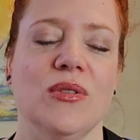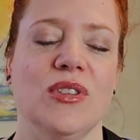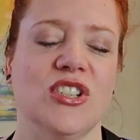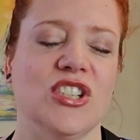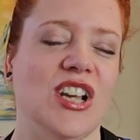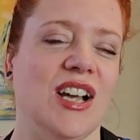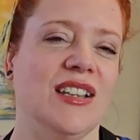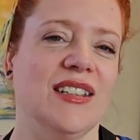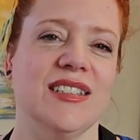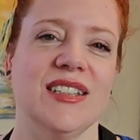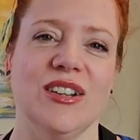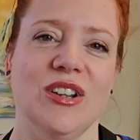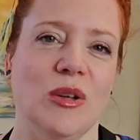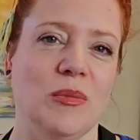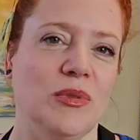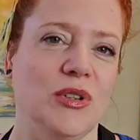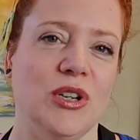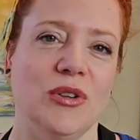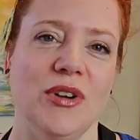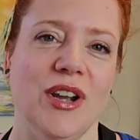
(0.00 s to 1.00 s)
the shallots get all
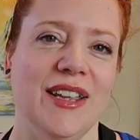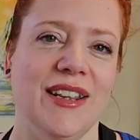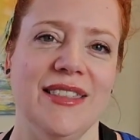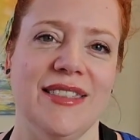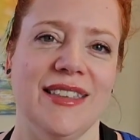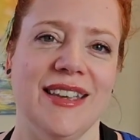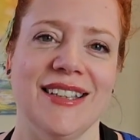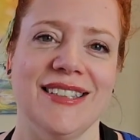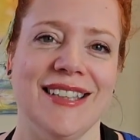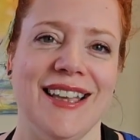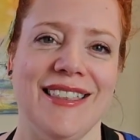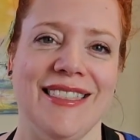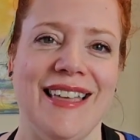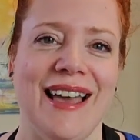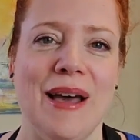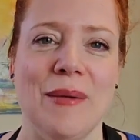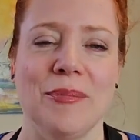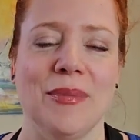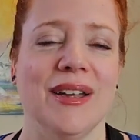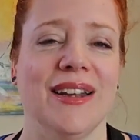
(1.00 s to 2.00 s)
pureed and things like
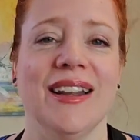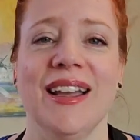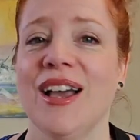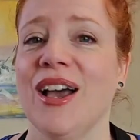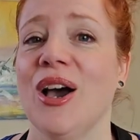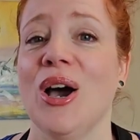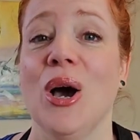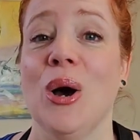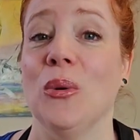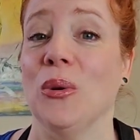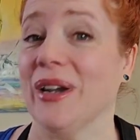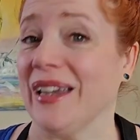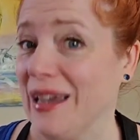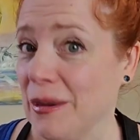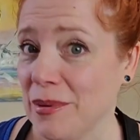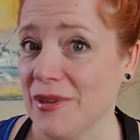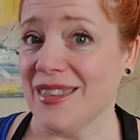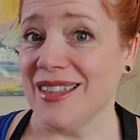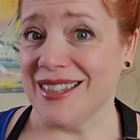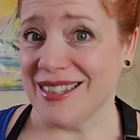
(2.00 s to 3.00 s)
that, but we're
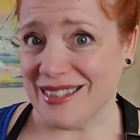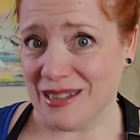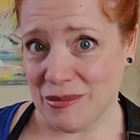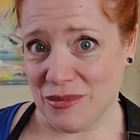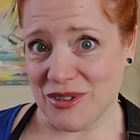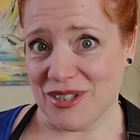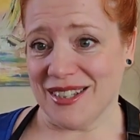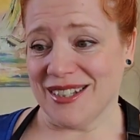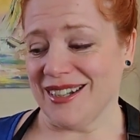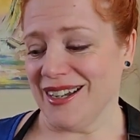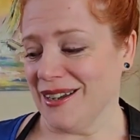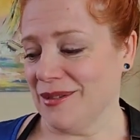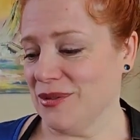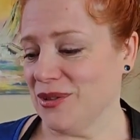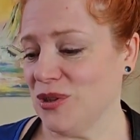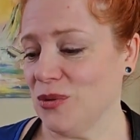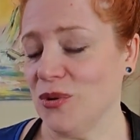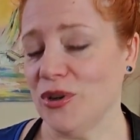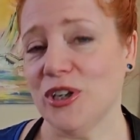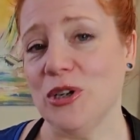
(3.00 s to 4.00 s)
keeping things simple today.
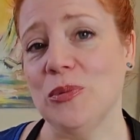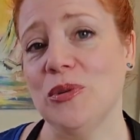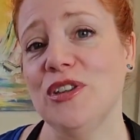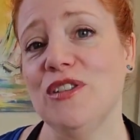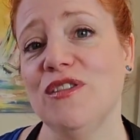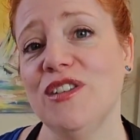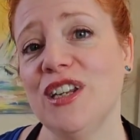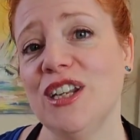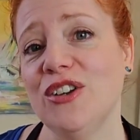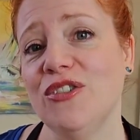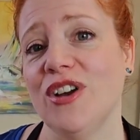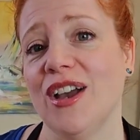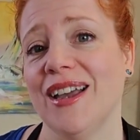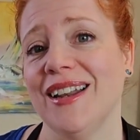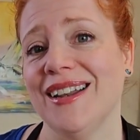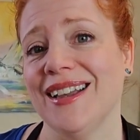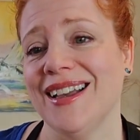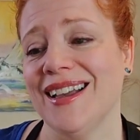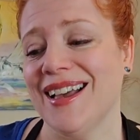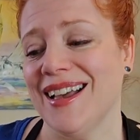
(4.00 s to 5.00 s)
So we're gonna put the vinaigrette
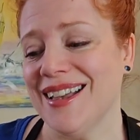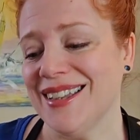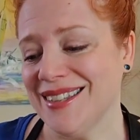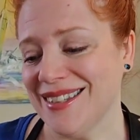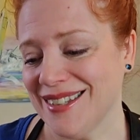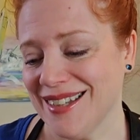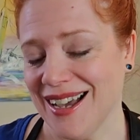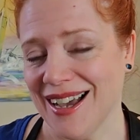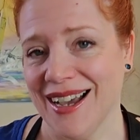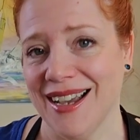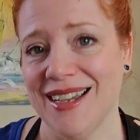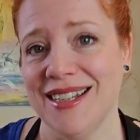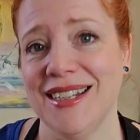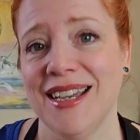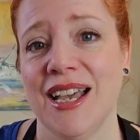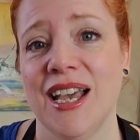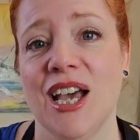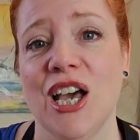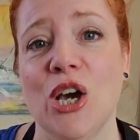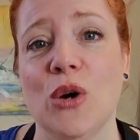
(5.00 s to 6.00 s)
aside.
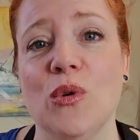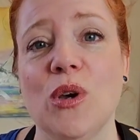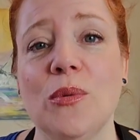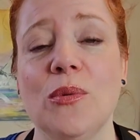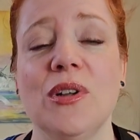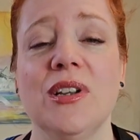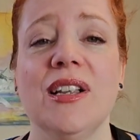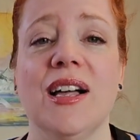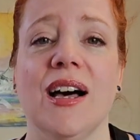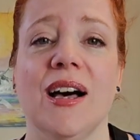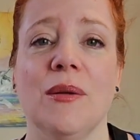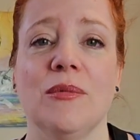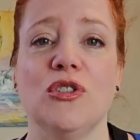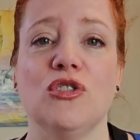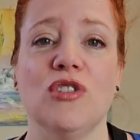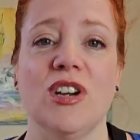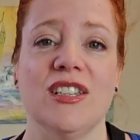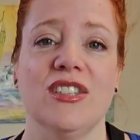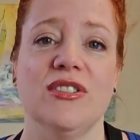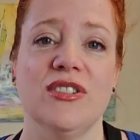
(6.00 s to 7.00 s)
We will
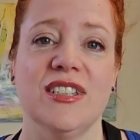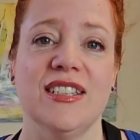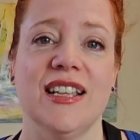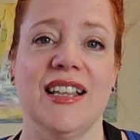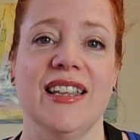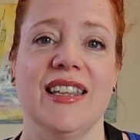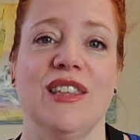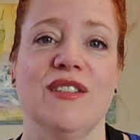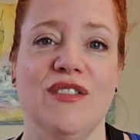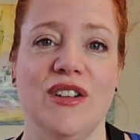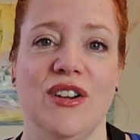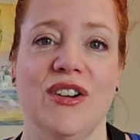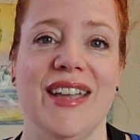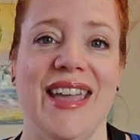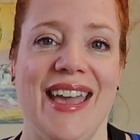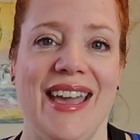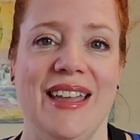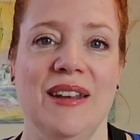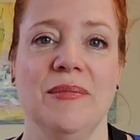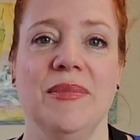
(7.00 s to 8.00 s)
dress our salad at the very
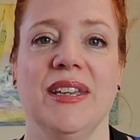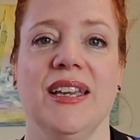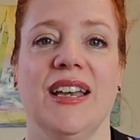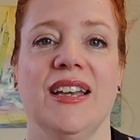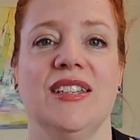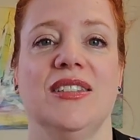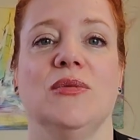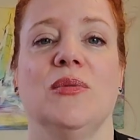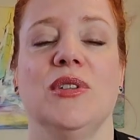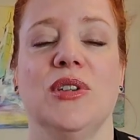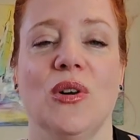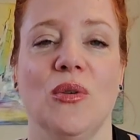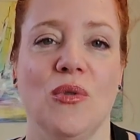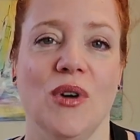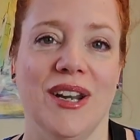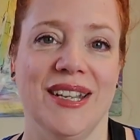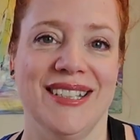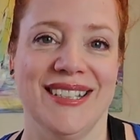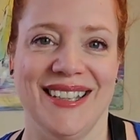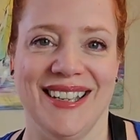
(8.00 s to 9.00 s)
end because we don't
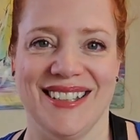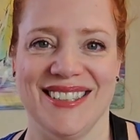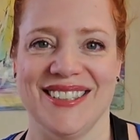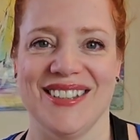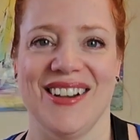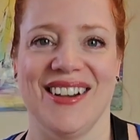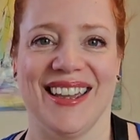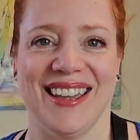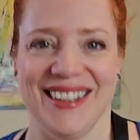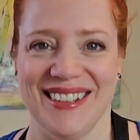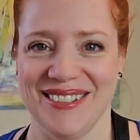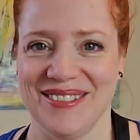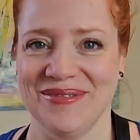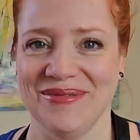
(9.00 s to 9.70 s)
want it to get soggy.